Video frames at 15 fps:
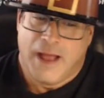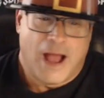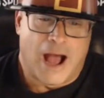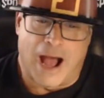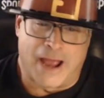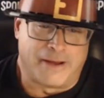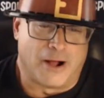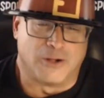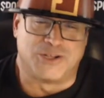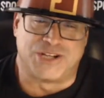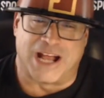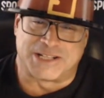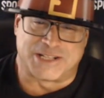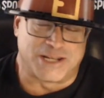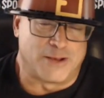I know
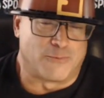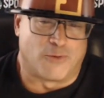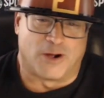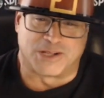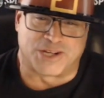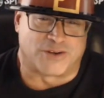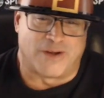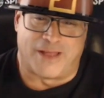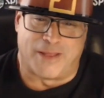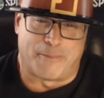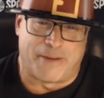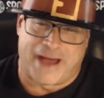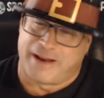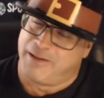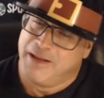Jesse and Ross are on the
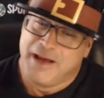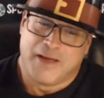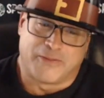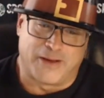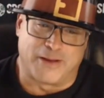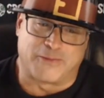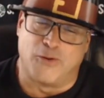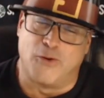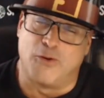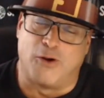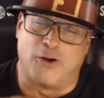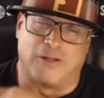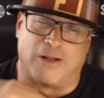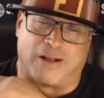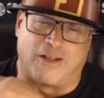panel. They're two
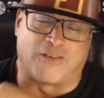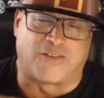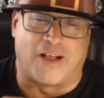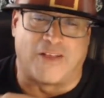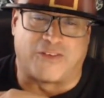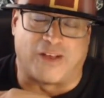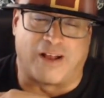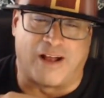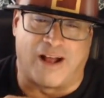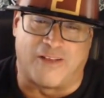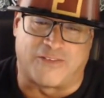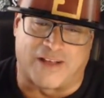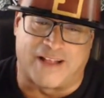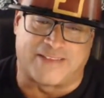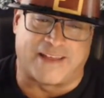good-looking sons of
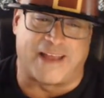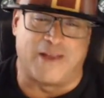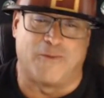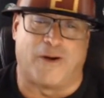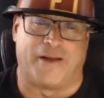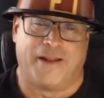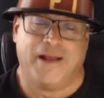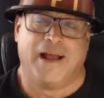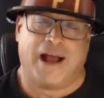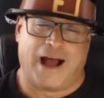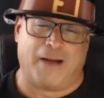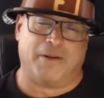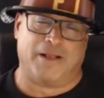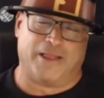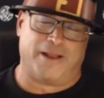guns. I'll tell you what,
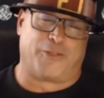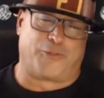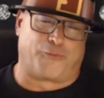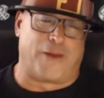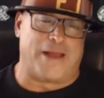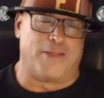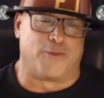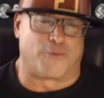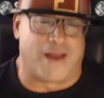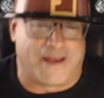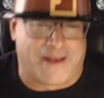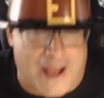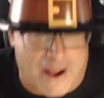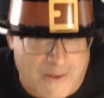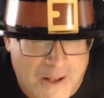I'm a little threatened right
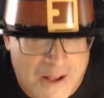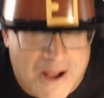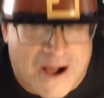now.